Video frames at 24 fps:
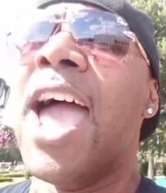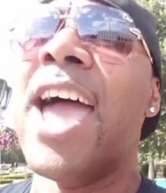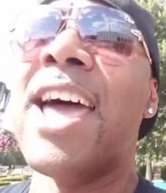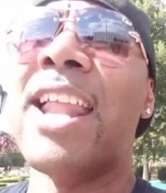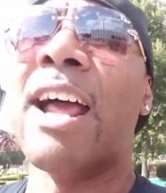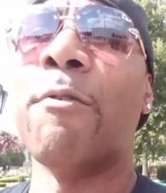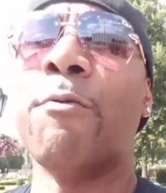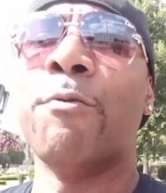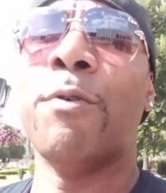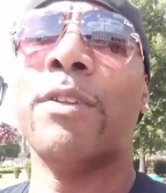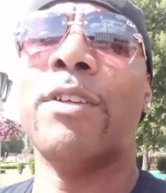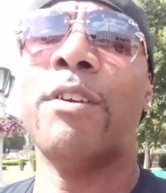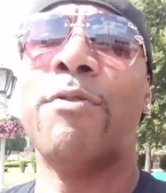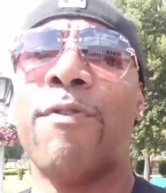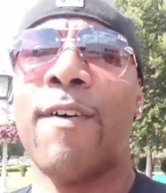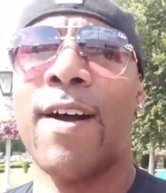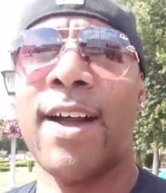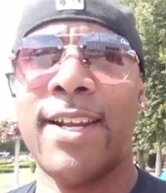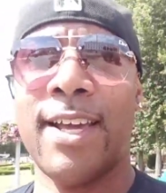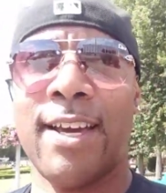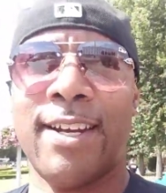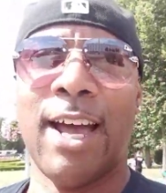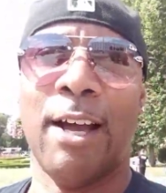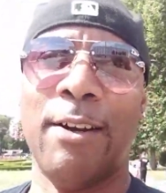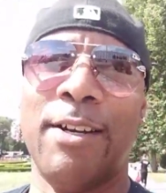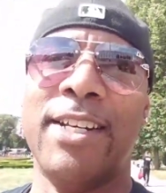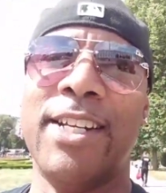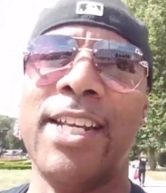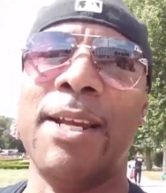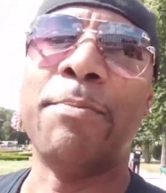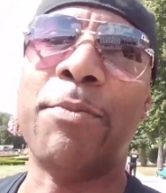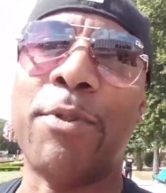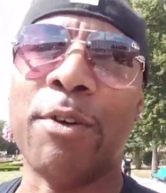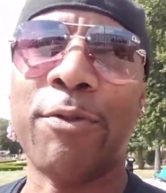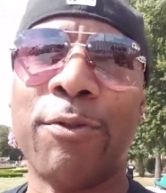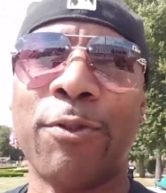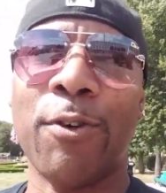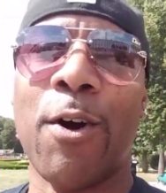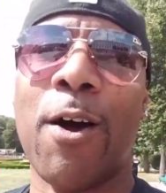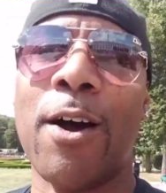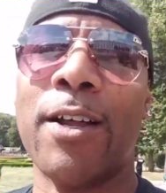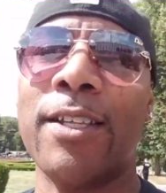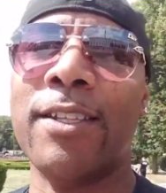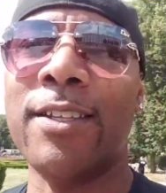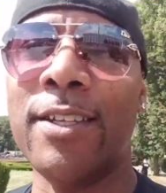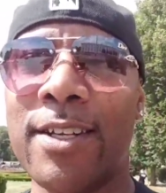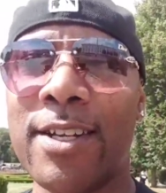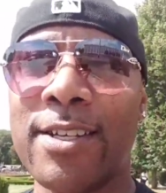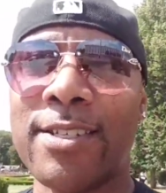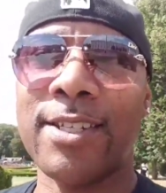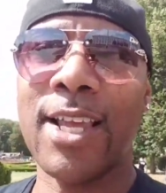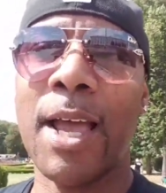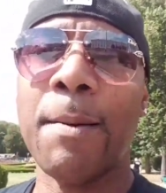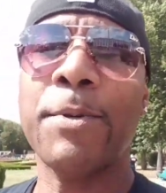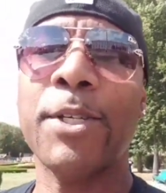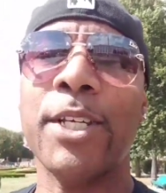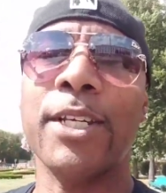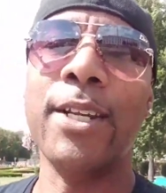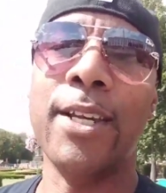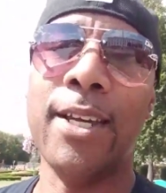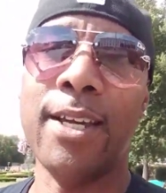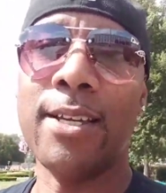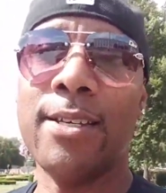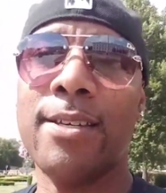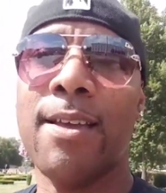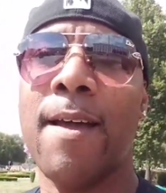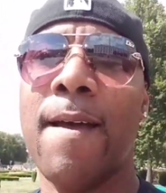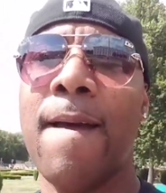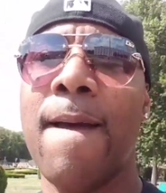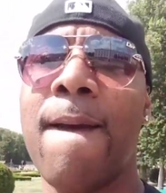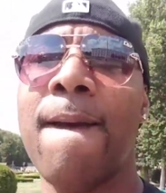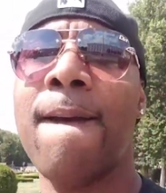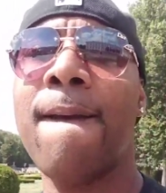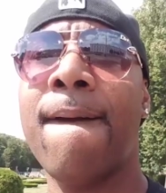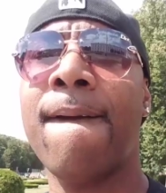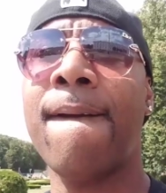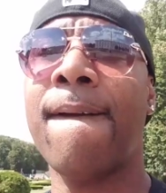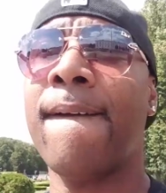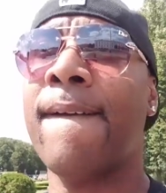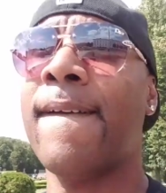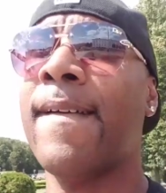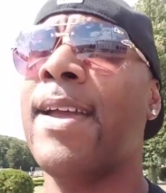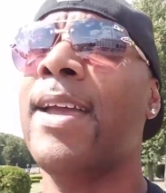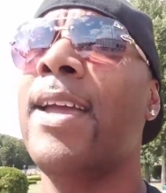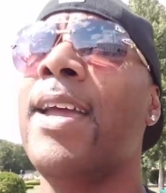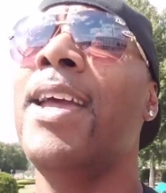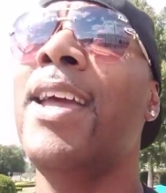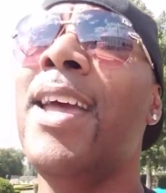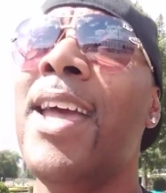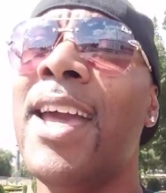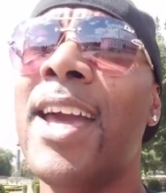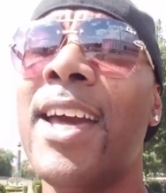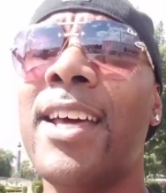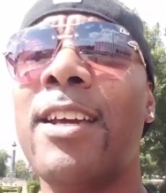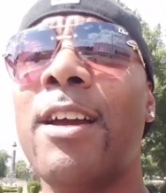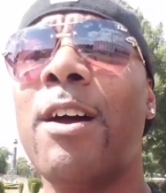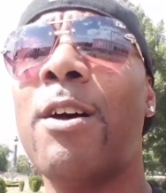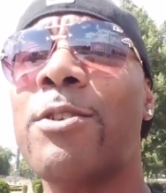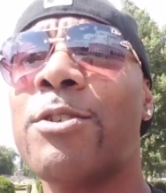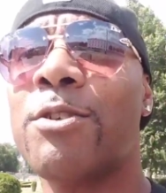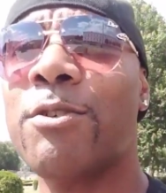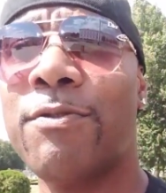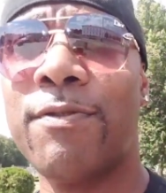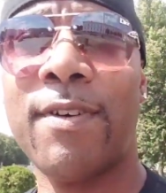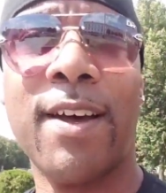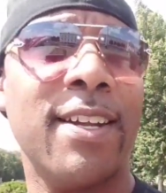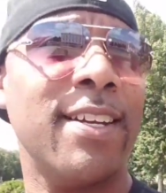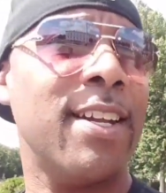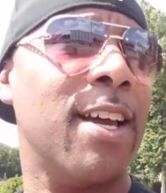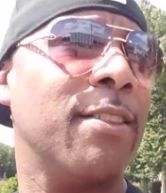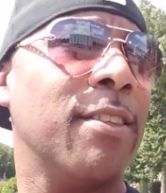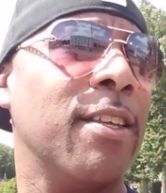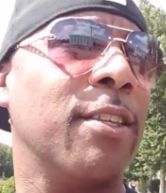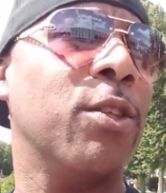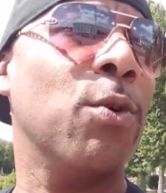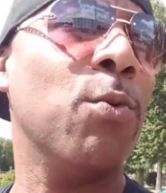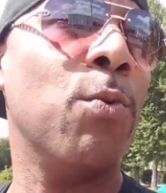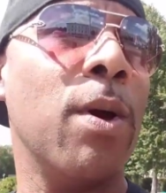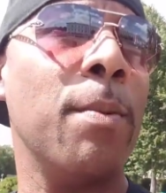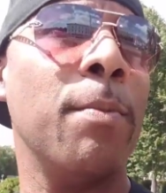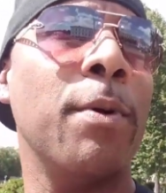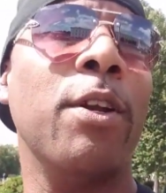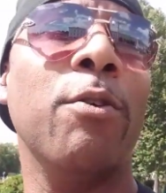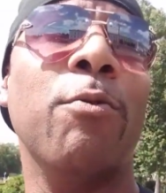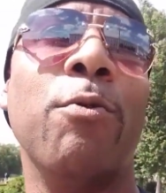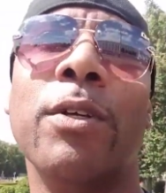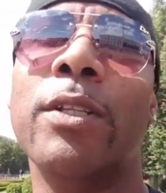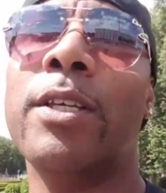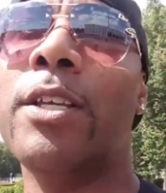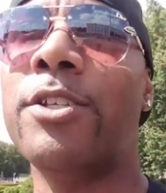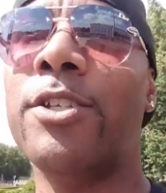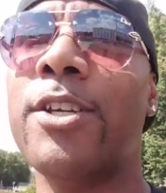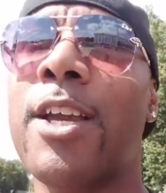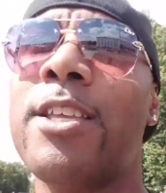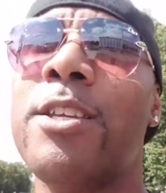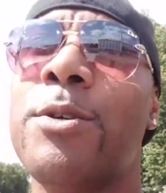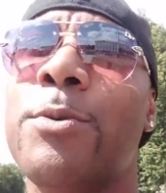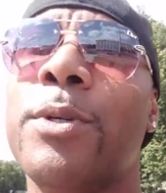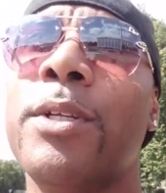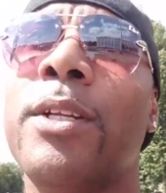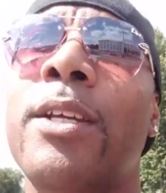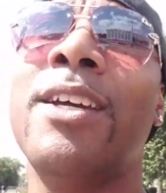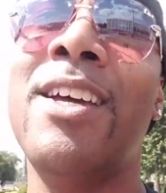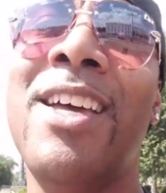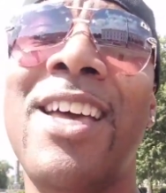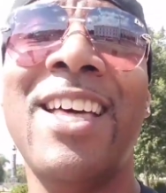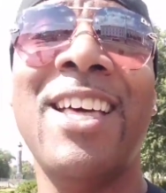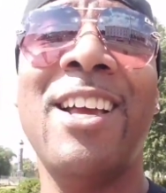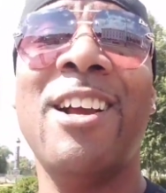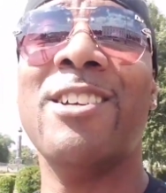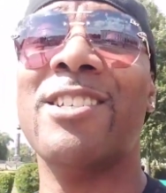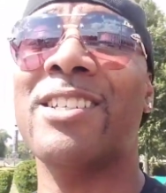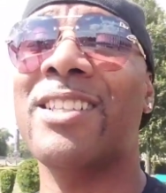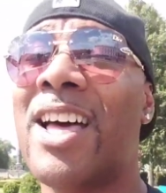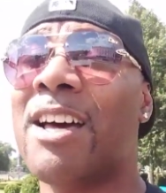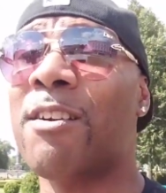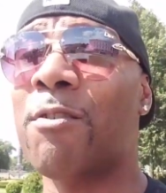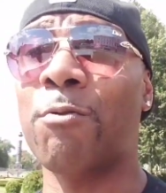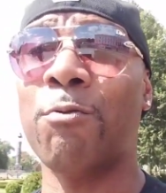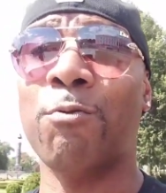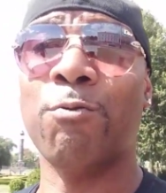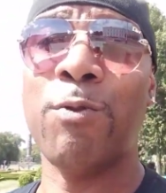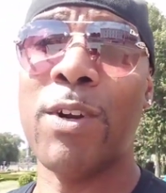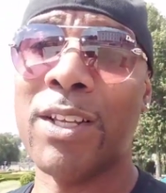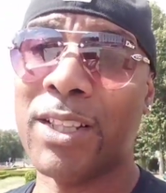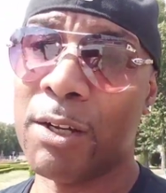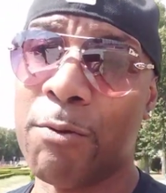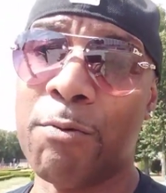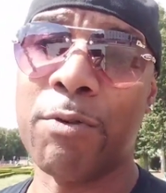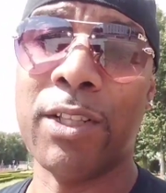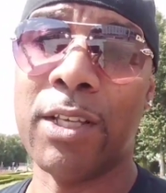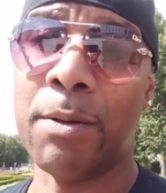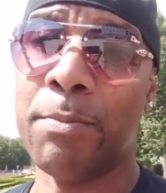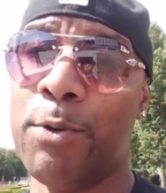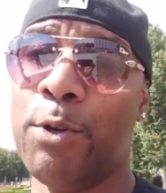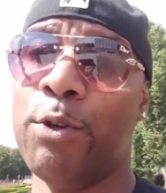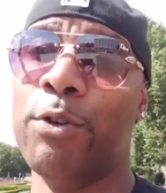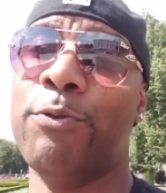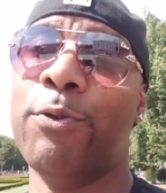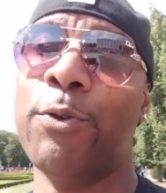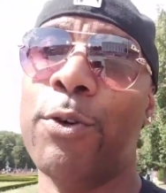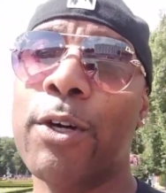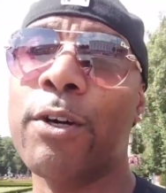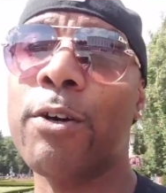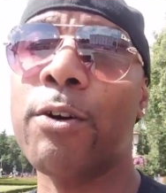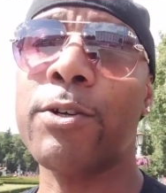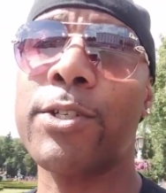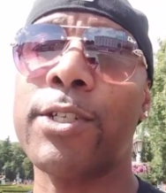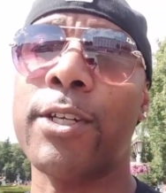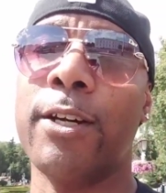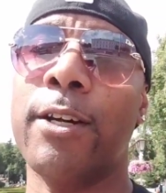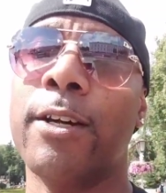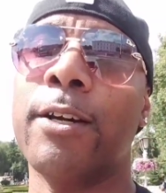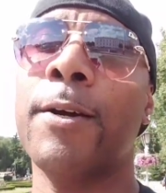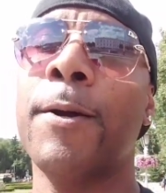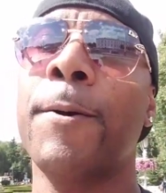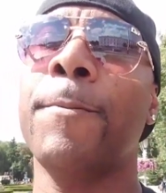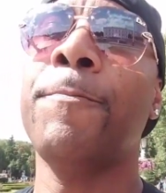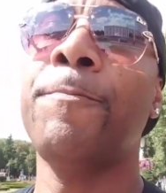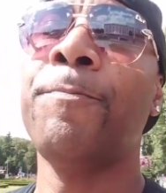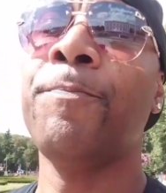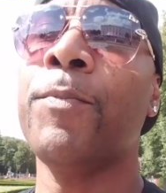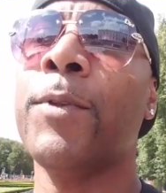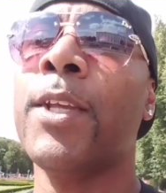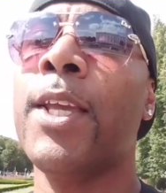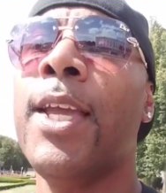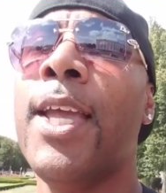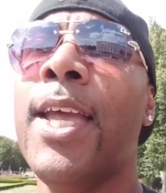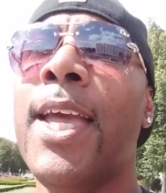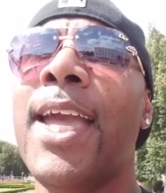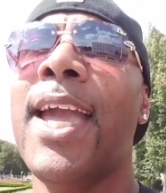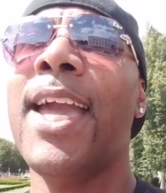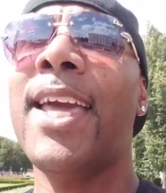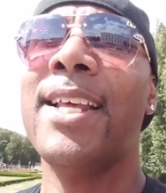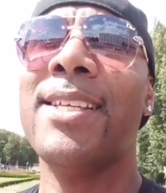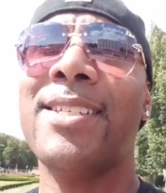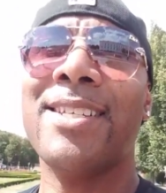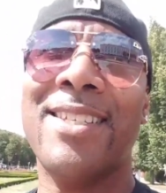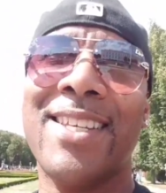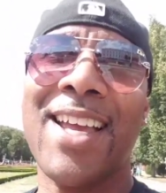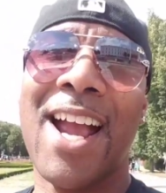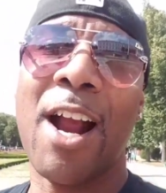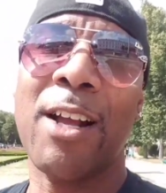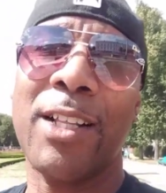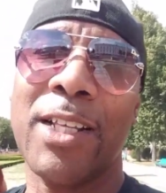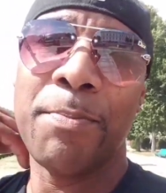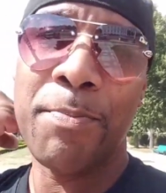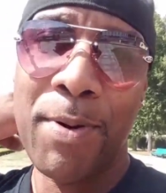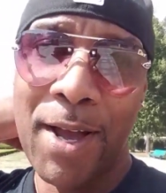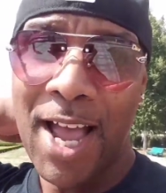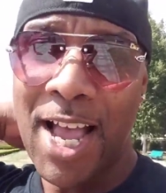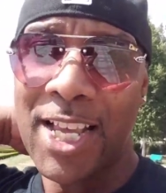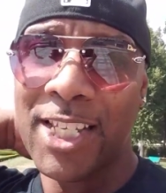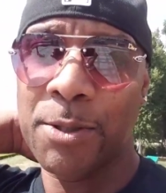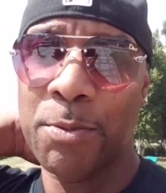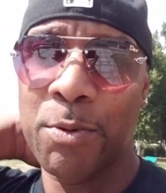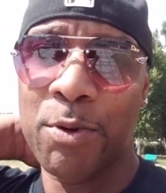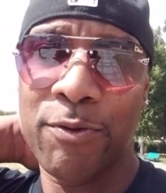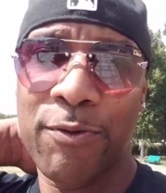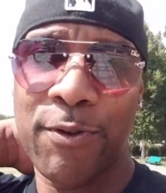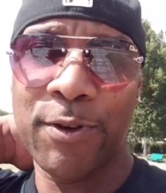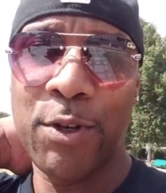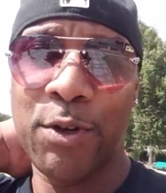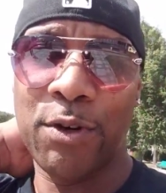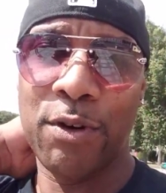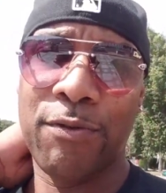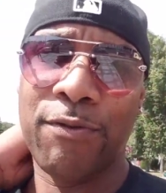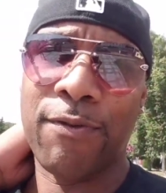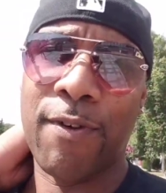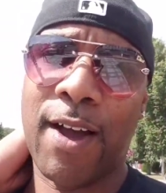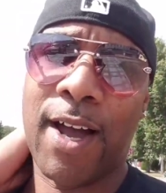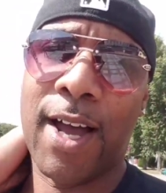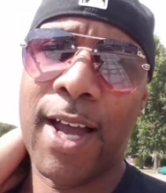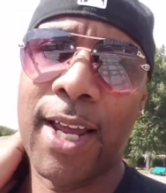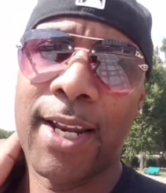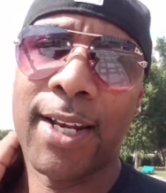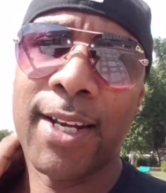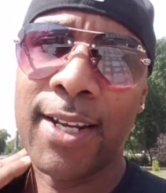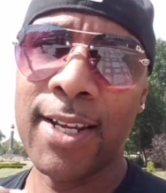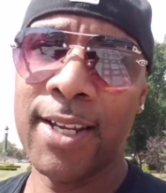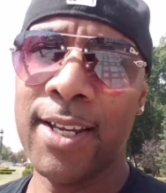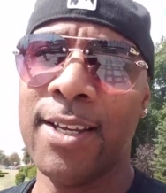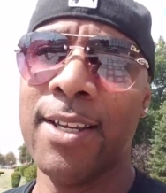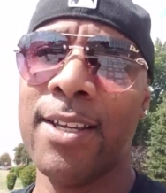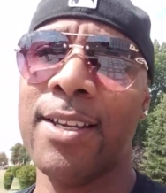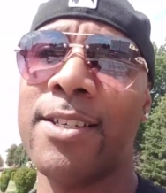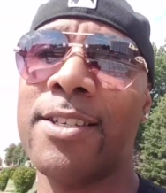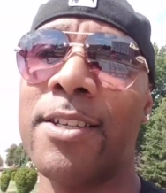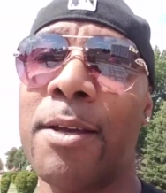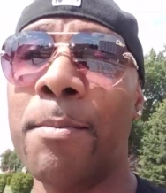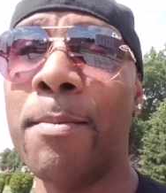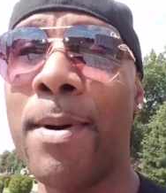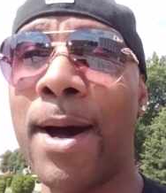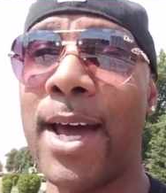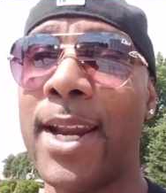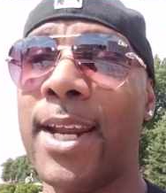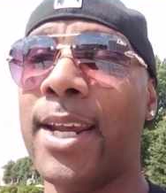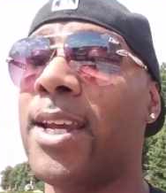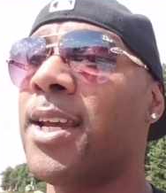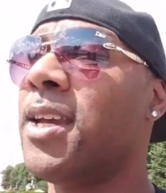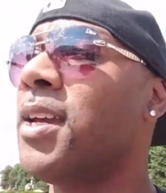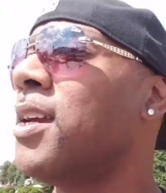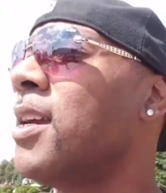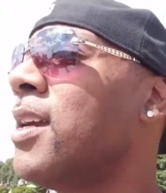and I really find out how deep the fraud and the deception is. And I also find out that the women are really genuine. There's a lot of really, really beautiful girls here. And it's entirely possible for you to find somebody.